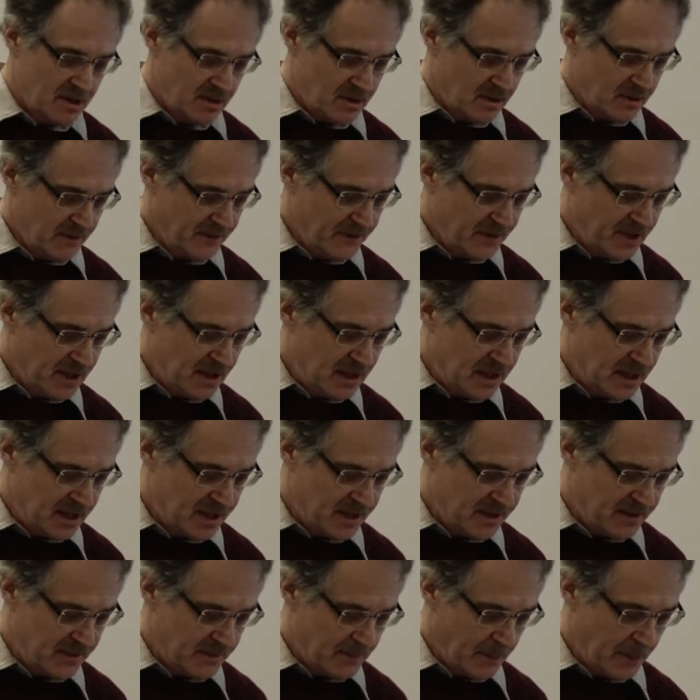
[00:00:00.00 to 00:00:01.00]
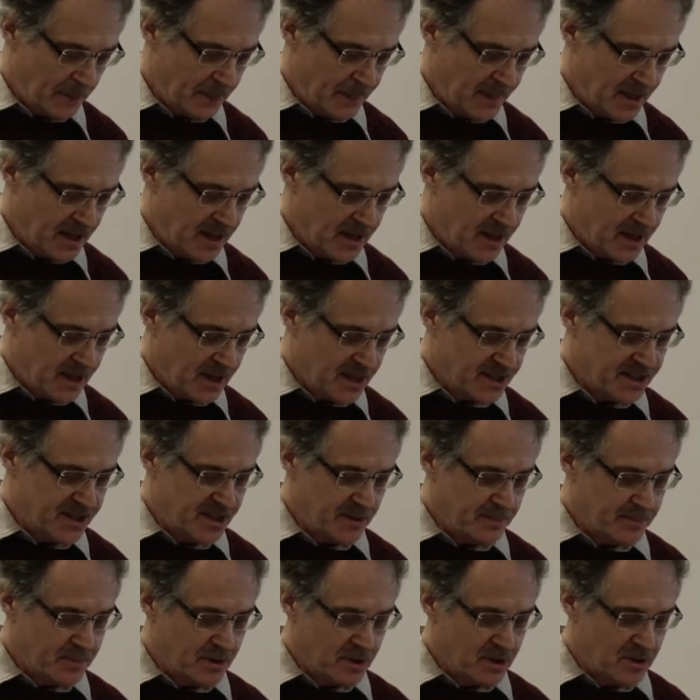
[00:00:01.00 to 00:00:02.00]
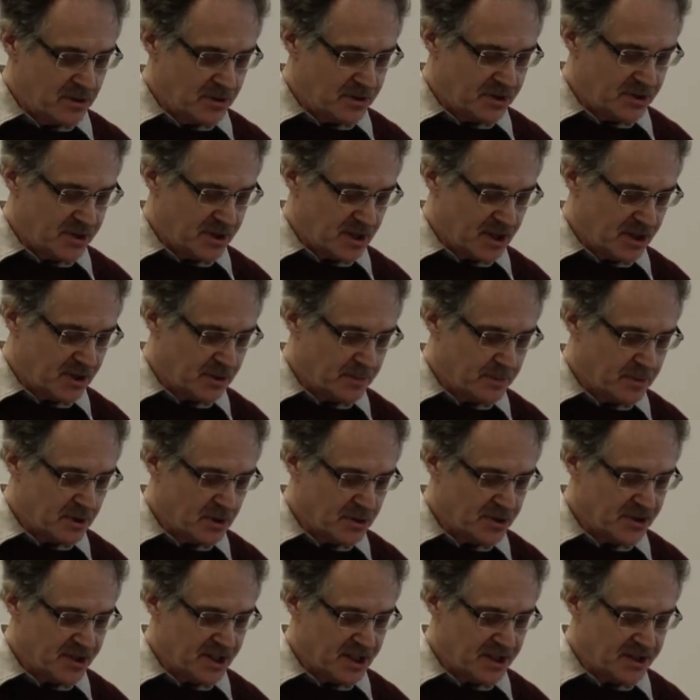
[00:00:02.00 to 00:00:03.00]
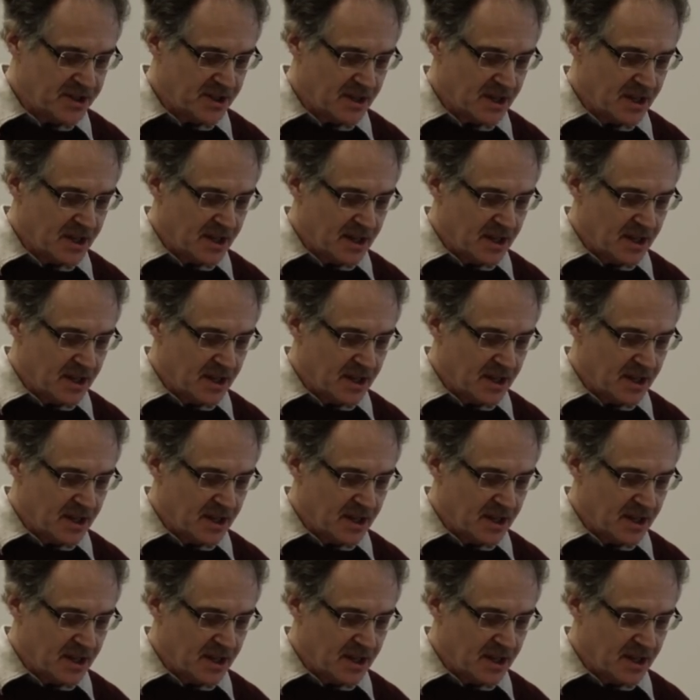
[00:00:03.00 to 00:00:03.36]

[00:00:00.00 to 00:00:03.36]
or Finland, I suppose that